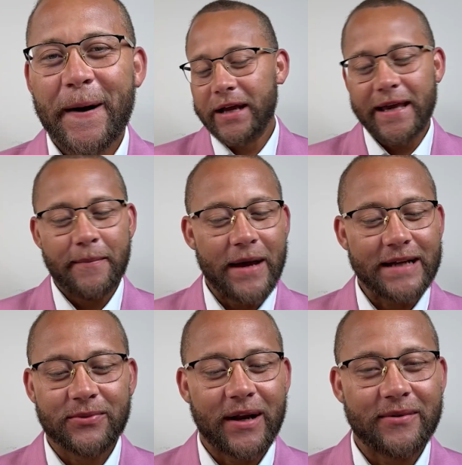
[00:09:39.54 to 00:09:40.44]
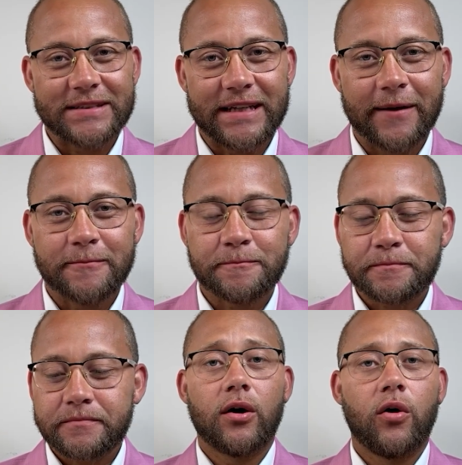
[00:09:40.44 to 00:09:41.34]
But yeah, back to what I was saying.
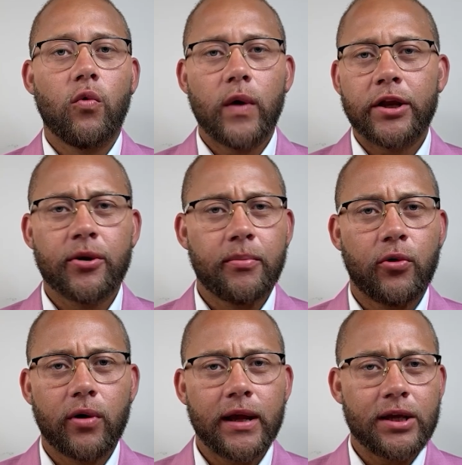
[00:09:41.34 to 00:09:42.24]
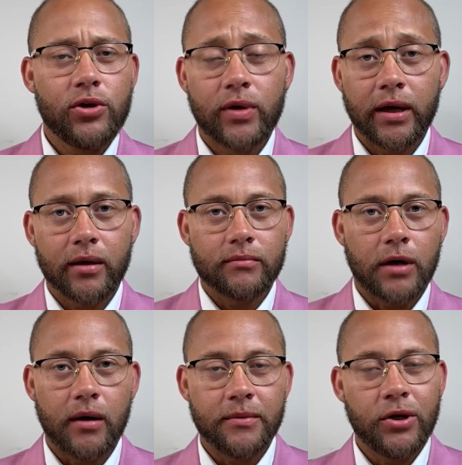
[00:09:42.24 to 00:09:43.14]
So when you're boarding, you can,
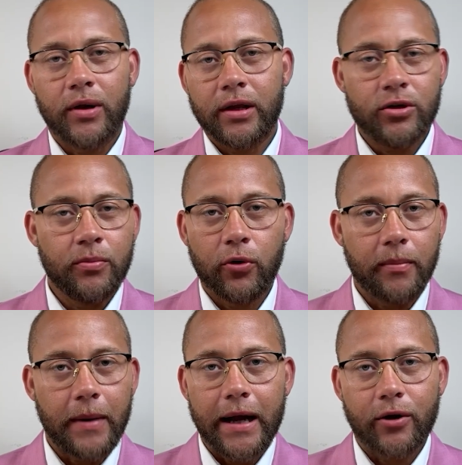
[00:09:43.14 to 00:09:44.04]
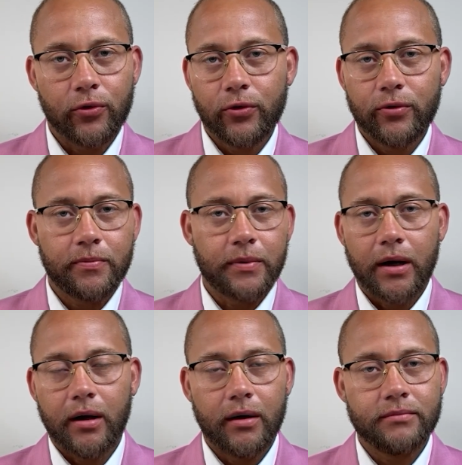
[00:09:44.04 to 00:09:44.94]
you board by group,
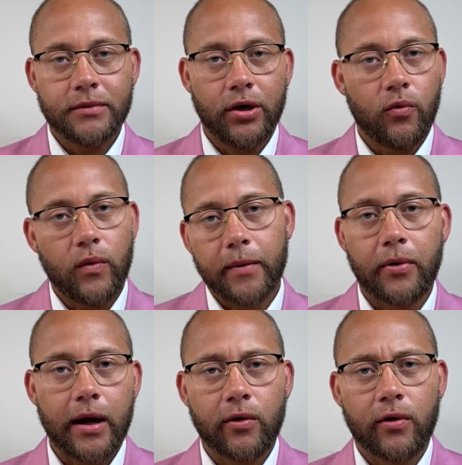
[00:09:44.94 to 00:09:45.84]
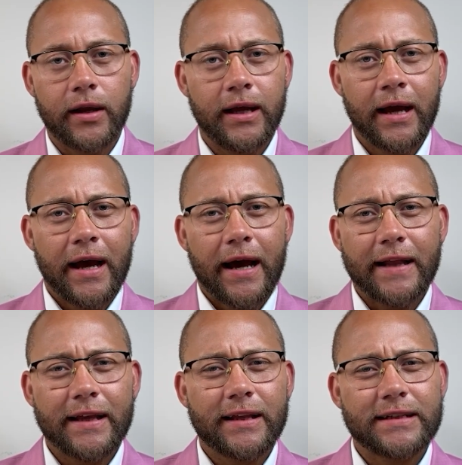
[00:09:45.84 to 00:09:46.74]
one priority.
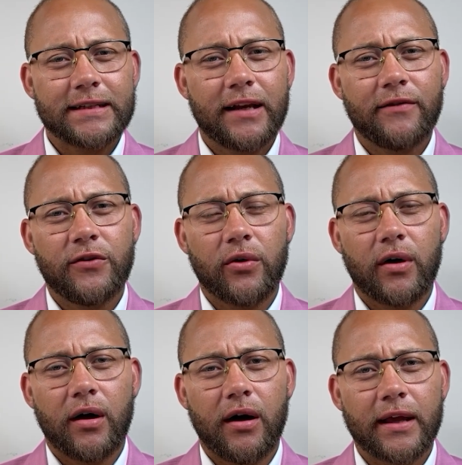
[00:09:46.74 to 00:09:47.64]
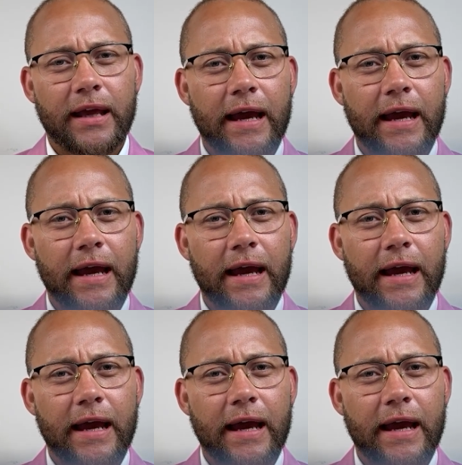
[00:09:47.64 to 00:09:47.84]
I think they said if you're a